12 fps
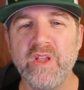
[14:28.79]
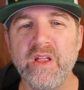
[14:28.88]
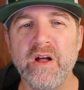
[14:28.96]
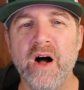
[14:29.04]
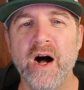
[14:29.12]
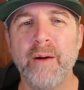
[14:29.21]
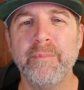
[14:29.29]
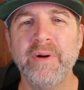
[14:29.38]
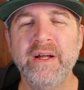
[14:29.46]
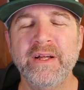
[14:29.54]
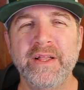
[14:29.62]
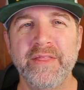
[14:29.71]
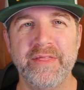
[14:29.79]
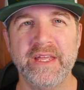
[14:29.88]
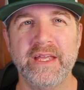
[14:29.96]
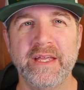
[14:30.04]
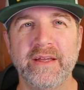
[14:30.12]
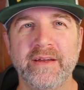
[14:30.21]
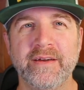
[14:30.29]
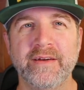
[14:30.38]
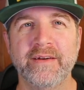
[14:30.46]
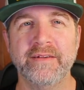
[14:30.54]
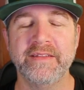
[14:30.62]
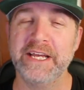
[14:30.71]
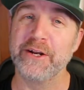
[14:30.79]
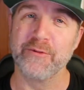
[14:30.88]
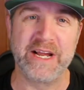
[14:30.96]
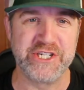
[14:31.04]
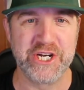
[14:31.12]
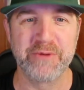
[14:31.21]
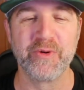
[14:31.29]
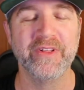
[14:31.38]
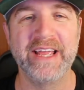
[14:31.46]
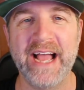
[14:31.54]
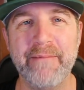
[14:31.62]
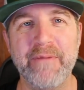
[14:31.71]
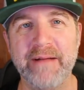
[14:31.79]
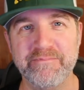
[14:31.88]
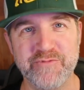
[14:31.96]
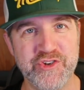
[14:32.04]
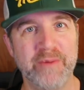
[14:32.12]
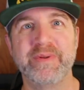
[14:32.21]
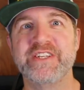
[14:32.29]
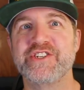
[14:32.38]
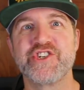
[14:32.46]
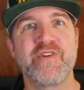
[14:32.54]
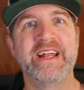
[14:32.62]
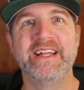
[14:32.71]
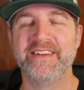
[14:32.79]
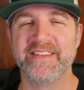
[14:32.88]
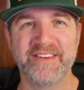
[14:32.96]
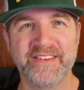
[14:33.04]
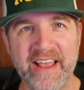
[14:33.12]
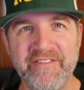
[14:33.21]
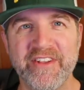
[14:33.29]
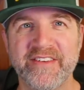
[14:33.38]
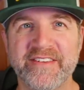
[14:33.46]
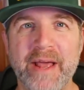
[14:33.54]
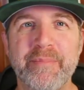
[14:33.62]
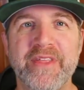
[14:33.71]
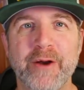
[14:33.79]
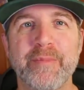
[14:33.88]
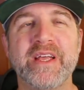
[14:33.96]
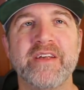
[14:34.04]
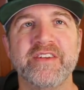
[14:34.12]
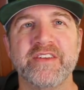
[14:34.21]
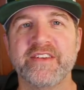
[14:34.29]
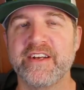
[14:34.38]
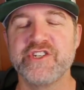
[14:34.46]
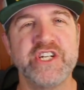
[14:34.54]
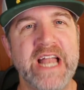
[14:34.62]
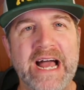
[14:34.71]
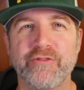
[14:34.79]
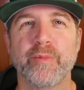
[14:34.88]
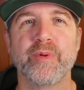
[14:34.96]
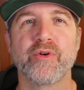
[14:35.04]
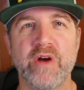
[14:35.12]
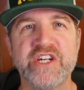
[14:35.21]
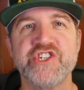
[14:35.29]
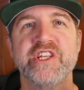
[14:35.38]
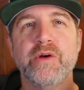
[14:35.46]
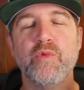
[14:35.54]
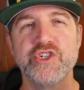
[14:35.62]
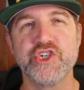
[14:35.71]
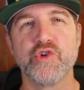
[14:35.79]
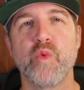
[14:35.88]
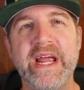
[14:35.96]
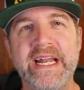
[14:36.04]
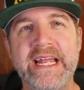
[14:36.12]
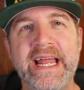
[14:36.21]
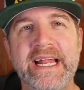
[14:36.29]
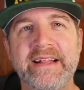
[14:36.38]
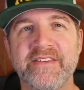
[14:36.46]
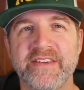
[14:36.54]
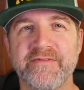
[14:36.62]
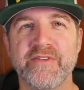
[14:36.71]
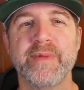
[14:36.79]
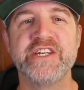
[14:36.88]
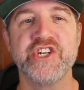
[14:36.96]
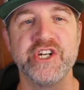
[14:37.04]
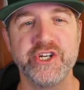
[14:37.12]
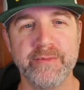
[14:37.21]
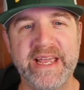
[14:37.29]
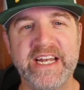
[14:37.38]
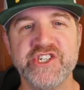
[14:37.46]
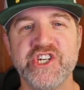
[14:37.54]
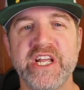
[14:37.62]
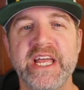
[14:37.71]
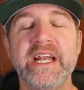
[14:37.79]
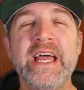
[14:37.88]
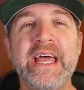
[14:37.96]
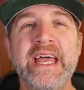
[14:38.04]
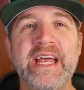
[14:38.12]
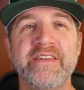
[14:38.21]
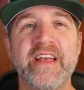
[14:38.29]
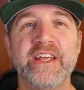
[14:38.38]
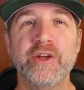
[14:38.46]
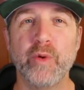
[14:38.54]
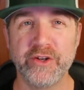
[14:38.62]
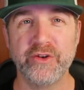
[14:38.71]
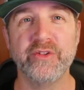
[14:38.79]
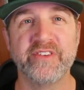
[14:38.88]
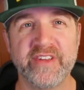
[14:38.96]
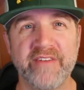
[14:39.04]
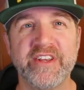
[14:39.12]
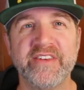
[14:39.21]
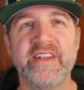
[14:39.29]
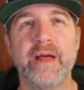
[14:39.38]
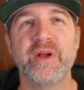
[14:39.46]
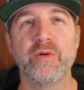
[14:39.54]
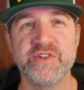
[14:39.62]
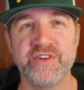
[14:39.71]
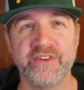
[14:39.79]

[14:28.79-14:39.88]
um, the the iteration. And really, I'm, I'm, jumping straight into the seventh step there because it's such a natural progression that once you're radiating this information and you're managing it, is that you want to do the seventh step here, which is